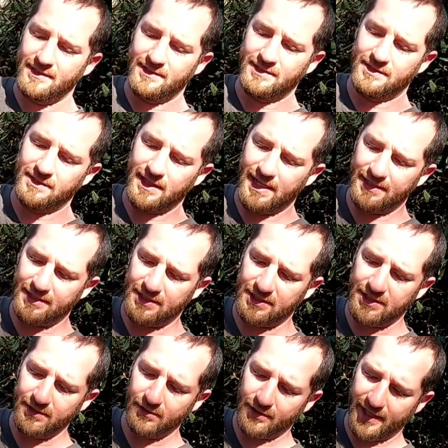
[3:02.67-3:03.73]
these nice
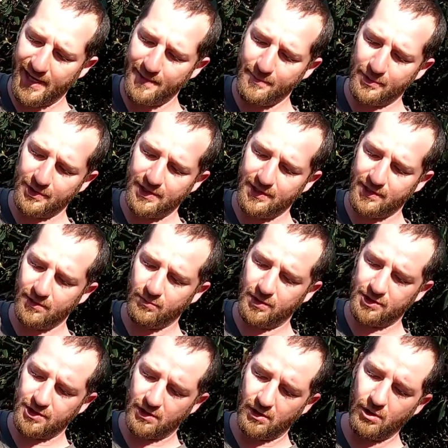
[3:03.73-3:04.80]
steel cables here
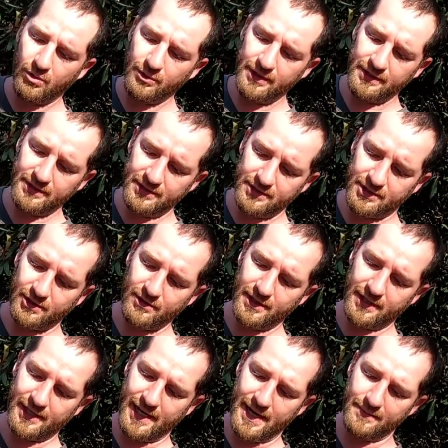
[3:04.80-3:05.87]
which are holding these
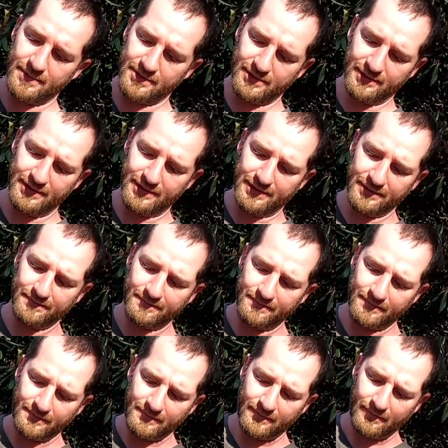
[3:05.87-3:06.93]
turret caps on here,
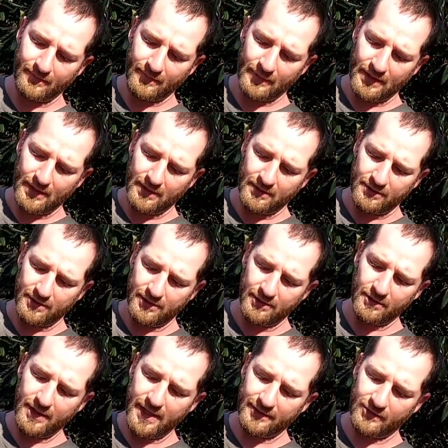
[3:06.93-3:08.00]
so you
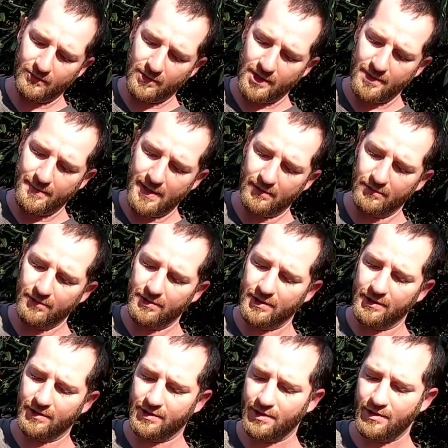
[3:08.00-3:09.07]
don't have to worry about
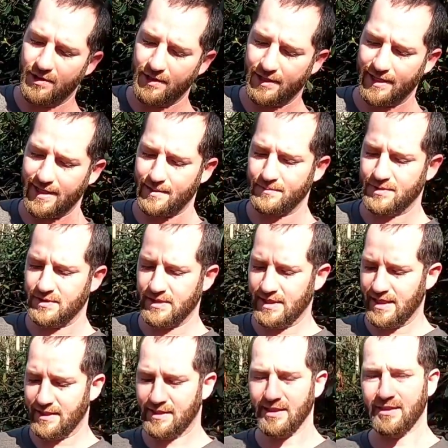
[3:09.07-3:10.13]
losing your turret caps,
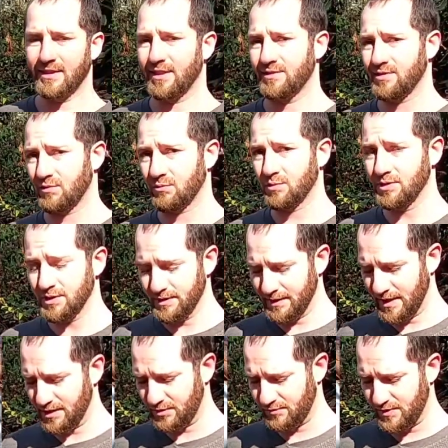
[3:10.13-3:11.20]
and I think that is a really
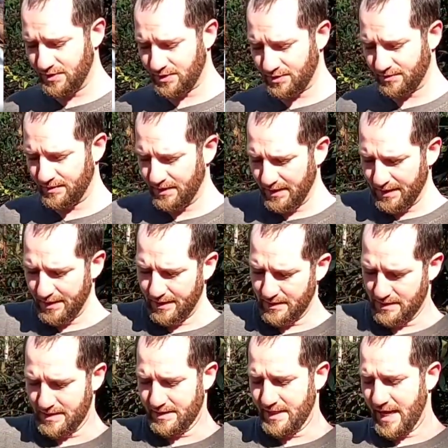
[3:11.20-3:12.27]
nice feature.
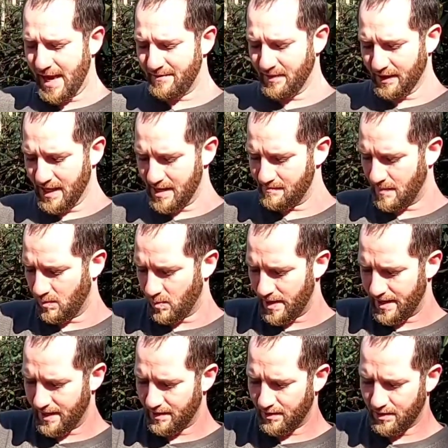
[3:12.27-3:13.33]
They haven't gotten in my
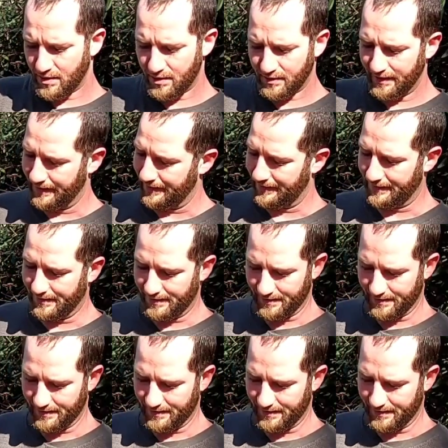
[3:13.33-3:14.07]
way at all, and